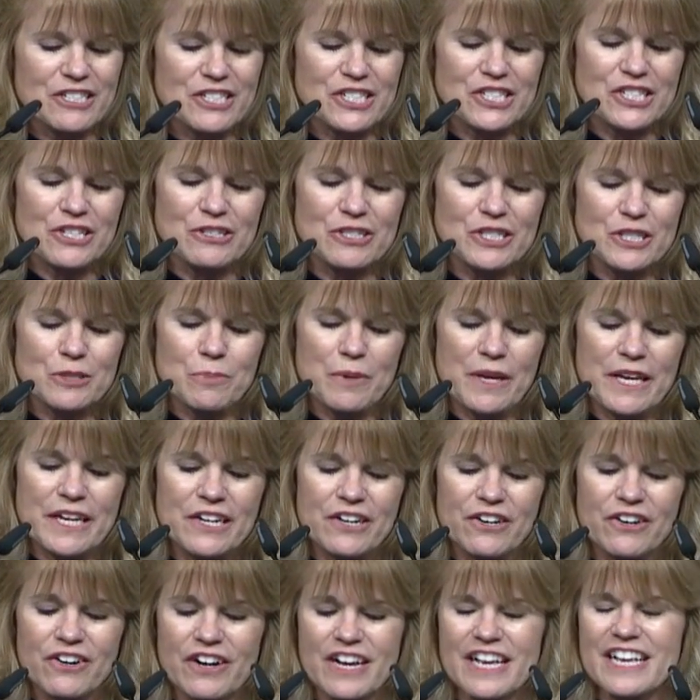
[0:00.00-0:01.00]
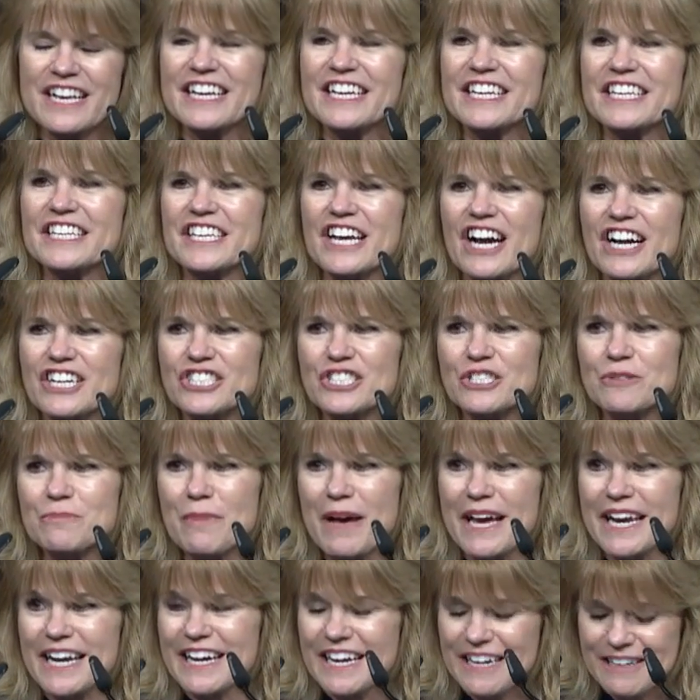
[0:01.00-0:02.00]
student speaker, YASH
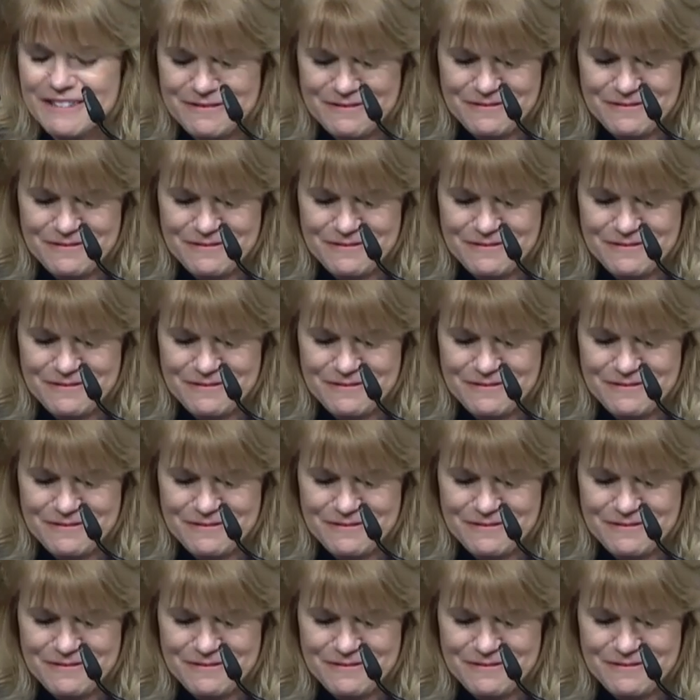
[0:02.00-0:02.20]
MEHTA.